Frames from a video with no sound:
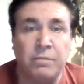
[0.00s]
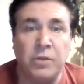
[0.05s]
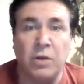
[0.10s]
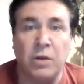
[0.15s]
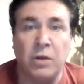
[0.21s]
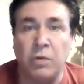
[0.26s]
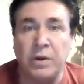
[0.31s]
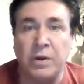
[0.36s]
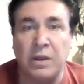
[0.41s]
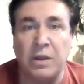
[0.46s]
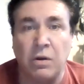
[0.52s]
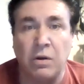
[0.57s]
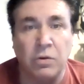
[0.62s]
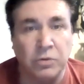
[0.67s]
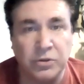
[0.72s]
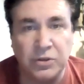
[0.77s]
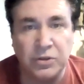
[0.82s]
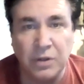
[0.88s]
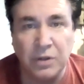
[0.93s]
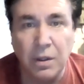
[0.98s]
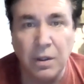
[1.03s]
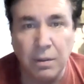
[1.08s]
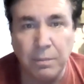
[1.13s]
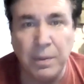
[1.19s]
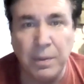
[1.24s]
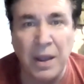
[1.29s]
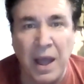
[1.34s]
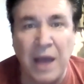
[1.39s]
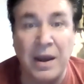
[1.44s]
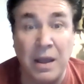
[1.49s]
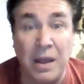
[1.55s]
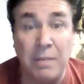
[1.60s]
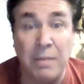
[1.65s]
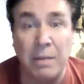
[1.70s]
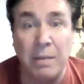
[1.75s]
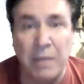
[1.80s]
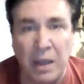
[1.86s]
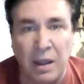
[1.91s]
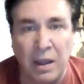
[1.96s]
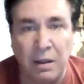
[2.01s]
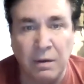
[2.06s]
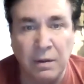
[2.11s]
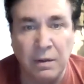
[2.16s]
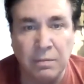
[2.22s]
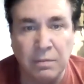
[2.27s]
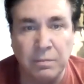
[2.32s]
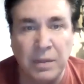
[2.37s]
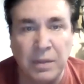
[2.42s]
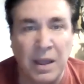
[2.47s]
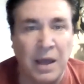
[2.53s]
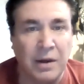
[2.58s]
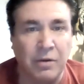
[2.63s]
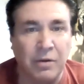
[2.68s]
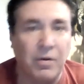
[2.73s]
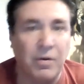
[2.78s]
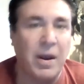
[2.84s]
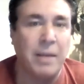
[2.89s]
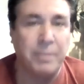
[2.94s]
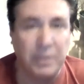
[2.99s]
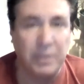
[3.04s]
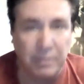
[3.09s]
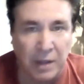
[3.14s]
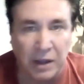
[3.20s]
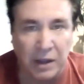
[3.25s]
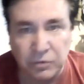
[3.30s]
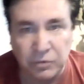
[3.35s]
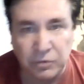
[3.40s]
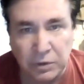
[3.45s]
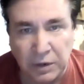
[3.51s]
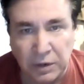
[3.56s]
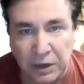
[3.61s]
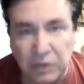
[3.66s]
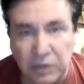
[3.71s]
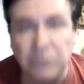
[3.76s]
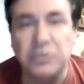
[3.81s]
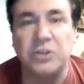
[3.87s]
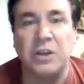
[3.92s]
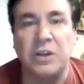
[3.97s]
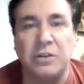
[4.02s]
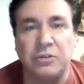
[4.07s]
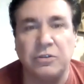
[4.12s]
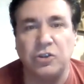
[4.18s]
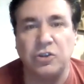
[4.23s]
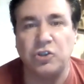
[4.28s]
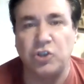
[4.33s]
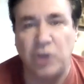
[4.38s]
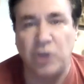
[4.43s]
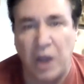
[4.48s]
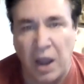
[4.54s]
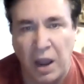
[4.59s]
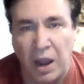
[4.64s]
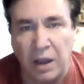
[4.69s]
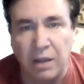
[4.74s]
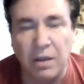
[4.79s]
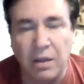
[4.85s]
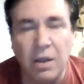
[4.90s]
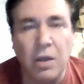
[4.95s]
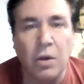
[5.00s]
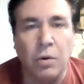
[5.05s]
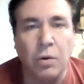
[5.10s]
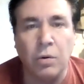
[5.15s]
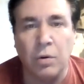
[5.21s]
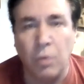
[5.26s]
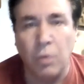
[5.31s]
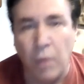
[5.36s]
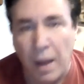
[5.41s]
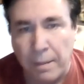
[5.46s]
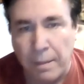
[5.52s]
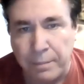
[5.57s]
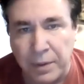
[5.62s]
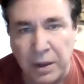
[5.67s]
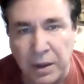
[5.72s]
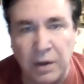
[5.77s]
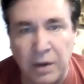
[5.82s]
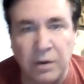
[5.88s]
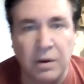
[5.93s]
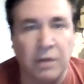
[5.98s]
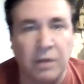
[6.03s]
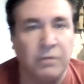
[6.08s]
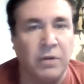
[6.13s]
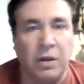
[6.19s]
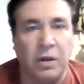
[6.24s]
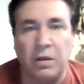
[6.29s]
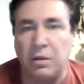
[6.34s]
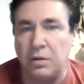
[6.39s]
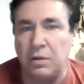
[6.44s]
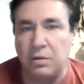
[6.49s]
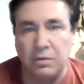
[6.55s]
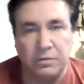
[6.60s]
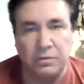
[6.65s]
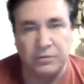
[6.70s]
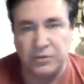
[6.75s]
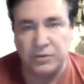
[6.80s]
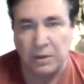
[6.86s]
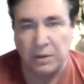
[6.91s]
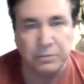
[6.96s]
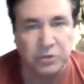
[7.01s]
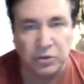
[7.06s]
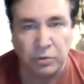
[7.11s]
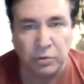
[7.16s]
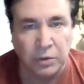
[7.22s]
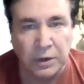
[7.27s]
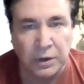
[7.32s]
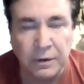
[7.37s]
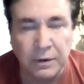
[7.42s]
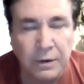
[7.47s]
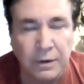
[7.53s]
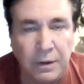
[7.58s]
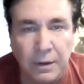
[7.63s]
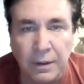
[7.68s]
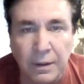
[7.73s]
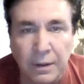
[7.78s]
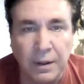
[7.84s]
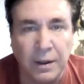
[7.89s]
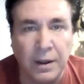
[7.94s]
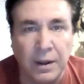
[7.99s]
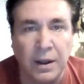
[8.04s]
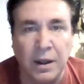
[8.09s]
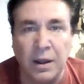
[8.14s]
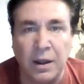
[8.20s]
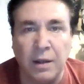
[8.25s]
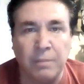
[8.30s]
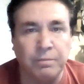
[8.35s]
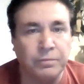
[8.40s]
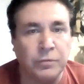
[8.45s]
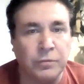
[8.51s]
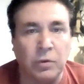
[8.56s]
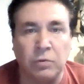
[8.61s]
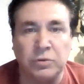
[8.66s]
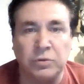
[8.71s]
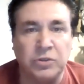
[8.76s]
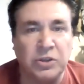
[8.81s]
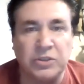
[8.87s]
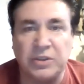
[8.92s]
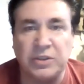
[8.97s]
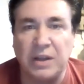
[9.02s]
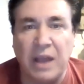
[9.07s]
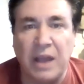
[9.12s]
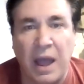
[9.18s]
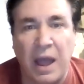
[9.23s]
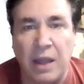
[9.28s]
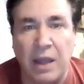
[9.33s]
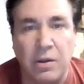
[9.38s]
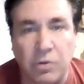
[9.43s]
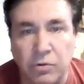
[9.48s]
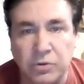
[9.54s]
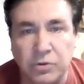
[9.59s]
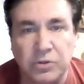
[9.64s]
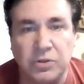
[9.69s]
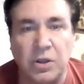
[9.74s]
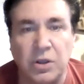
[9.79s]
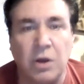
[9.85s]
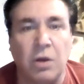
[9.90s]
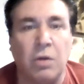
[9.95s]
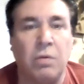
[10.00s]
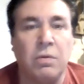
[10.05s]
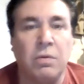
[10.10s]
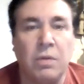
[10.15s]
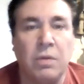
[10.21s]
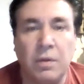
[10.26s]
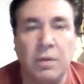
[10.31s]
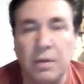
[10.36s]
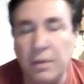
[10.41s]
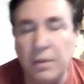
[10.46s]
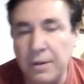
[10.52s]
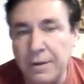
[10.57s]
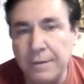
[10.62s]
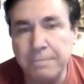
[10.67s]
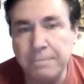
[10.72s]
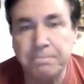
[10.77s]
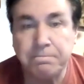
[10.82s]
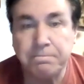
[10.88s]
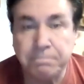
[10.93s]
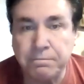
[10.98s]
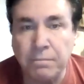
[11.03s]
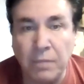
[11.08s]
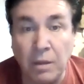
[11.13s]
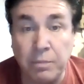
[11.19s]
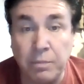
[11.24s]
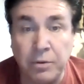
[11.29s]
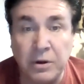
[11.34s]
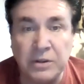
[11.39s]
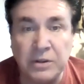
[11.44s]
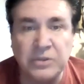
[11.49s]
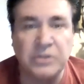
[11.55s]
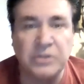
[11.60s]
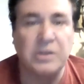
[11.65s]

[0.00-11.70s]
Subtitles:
You know, when it goes beyond MMA, beyond a grappling match, when, like you said, there's a shank or a weapon of some sort, or just a guy who's, you know, pretty